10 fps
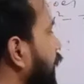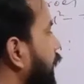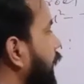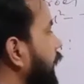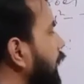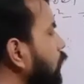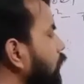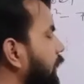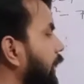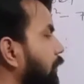In a
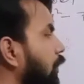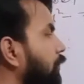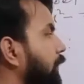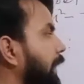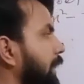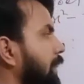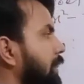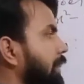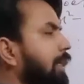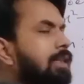table of 3,
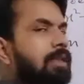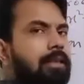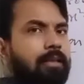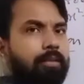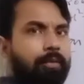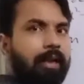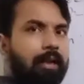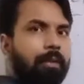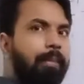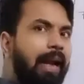6 will
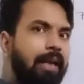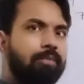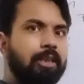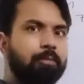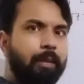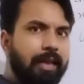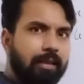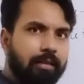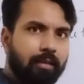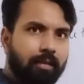come at which
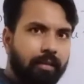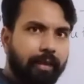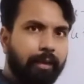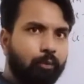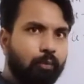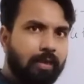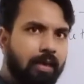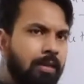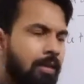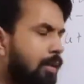place? 3 2s
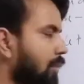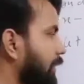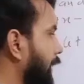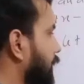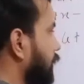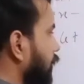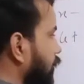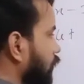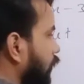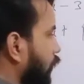are 6,
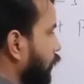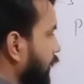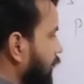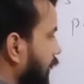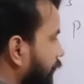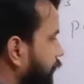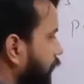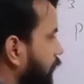so 2 is left.